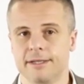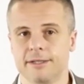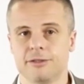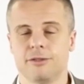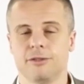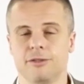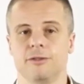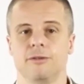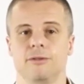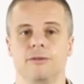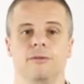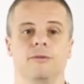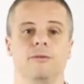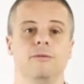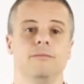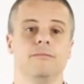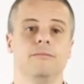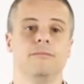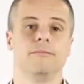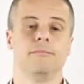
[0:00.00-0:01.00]

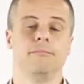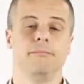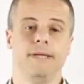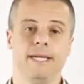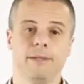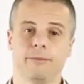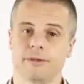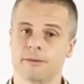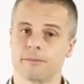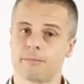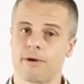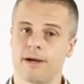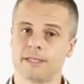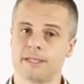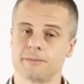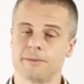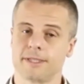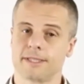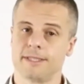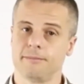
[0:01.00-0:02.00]
to meet with a
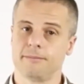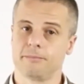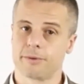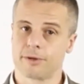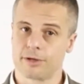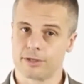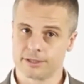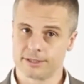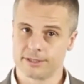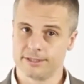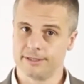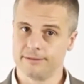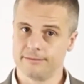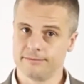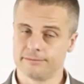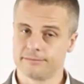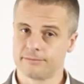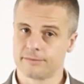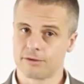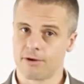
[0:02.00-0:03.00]
prospect in person,
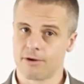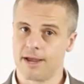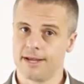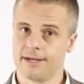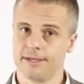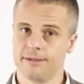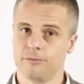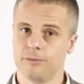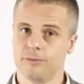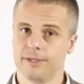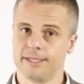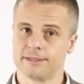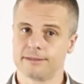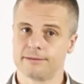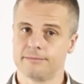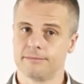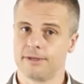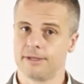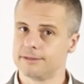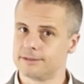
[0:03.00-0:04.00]
right, in weeks
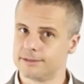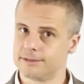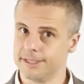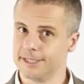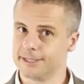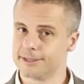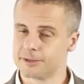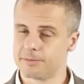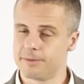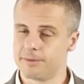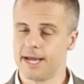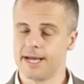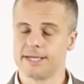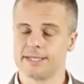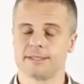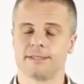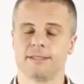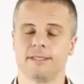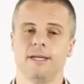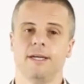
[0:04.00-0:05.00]
and months and years
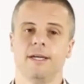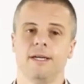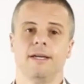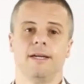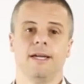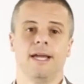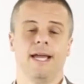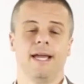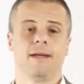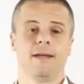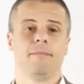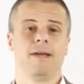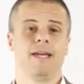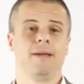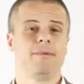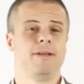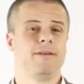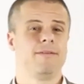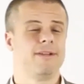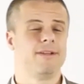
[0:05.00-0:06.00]
past, and
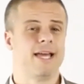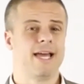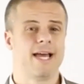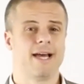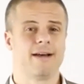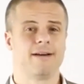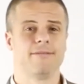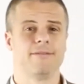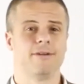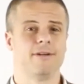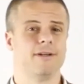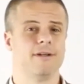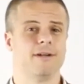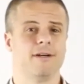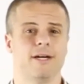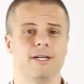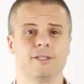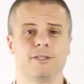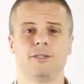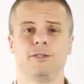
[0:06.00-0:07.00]
maybe even have
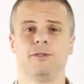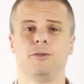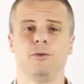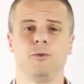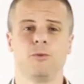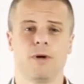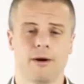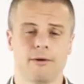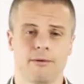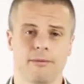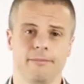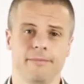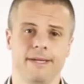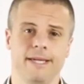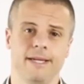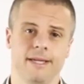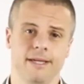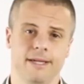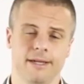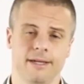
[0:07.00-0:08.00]
a 2-hour
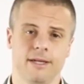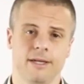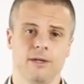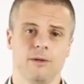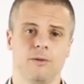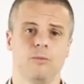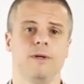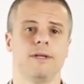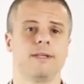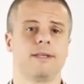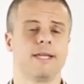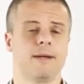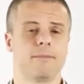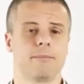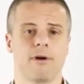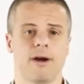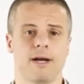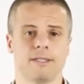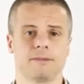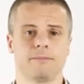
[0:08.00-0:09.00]
meeting with that
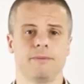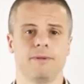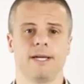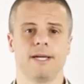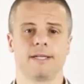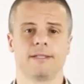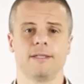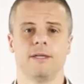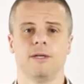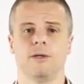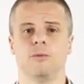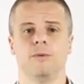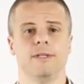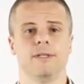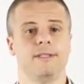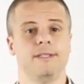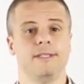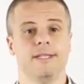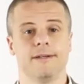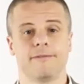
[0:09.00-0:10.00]
prospect with
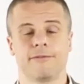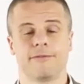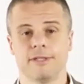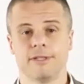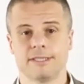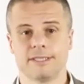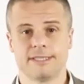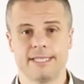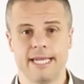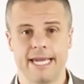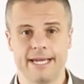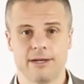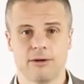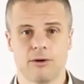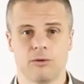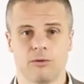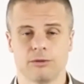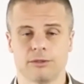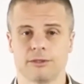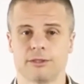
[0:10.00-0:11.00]
different
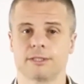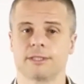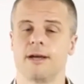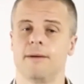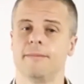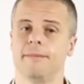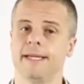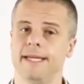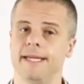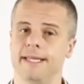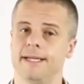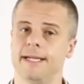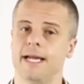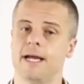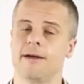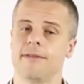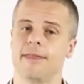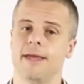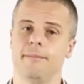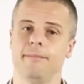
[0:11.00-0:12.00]
stakeholders coming in and
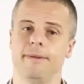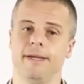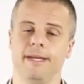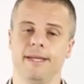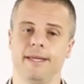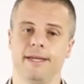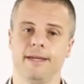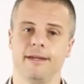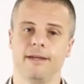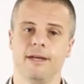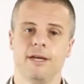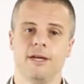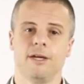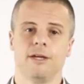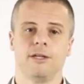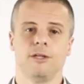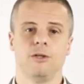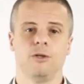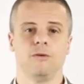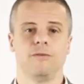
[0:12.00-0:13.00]
out of that meeting.
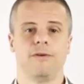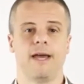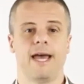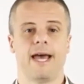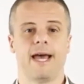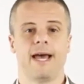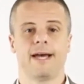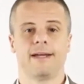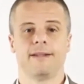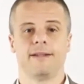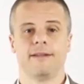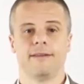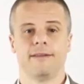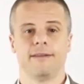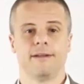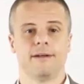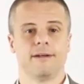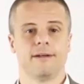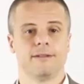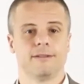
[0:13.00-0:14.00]
You've had
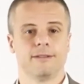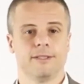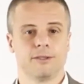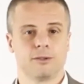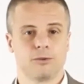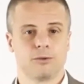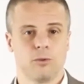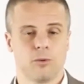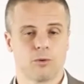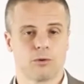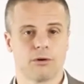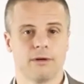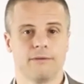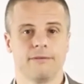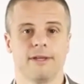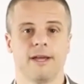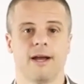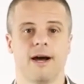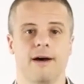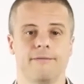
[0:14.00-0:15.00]
the tour of
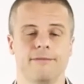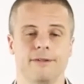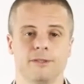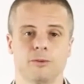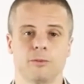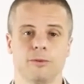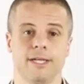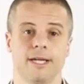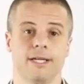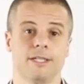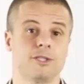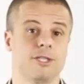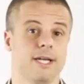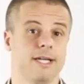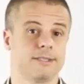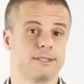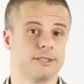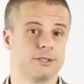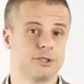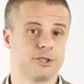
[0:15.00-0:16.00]
the office where you got a
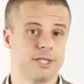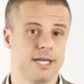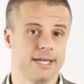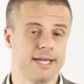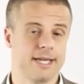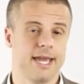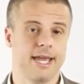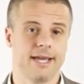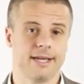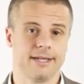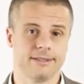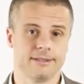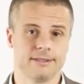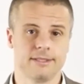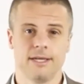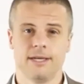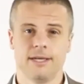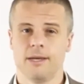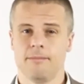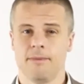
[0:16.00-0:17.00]
chance to shake hands,
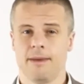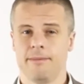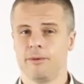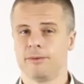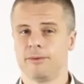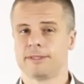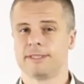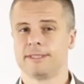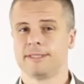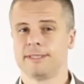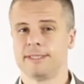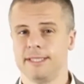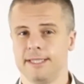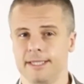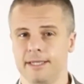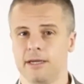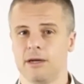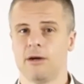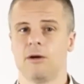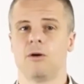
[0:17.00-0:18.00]
maybe with the
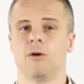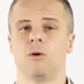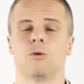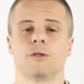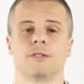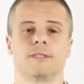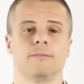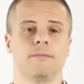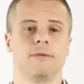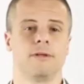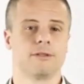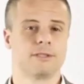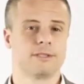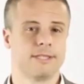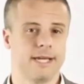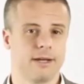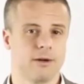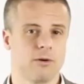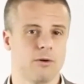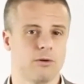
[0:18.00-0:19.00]
CEO or some other
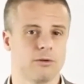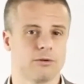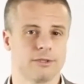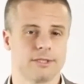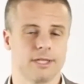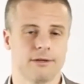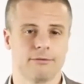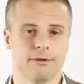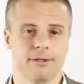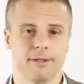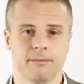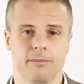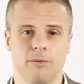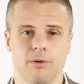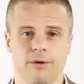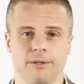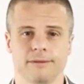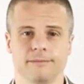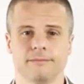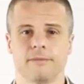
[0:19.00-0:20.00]
stakeholders that are really
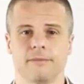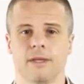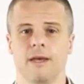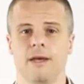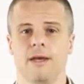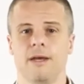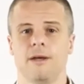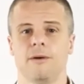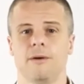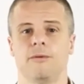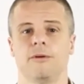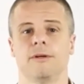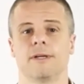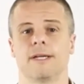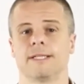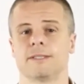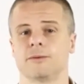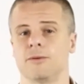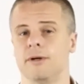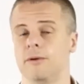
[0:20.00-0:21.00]
important. Well,
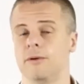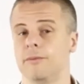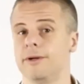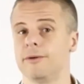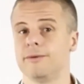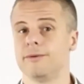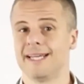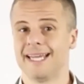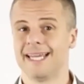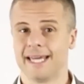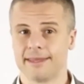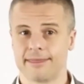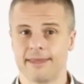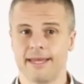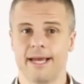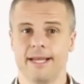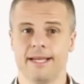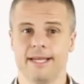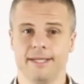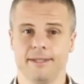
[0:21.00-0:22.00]
guess what? We don't get
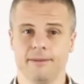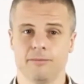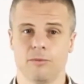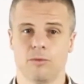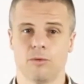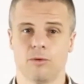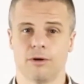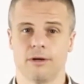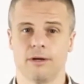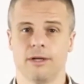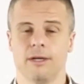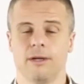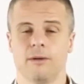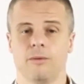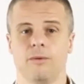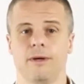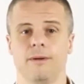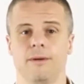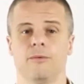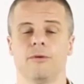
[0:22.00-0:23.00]
that anymore
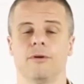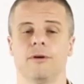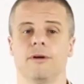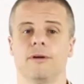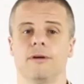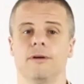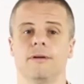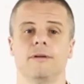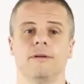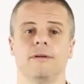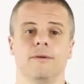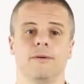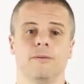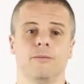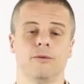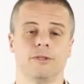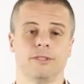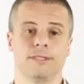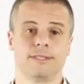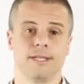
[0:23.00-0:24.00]
when we're
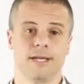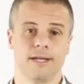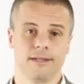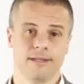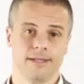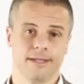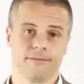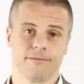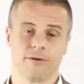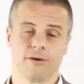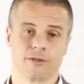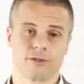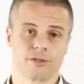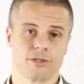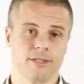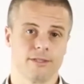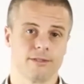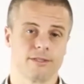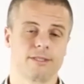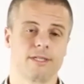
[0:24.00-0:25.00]
selling
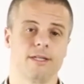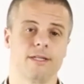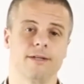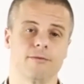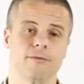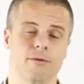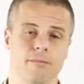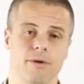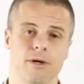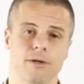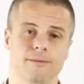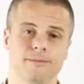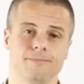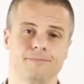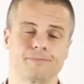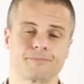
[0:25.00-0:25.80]
virtually or selling remote.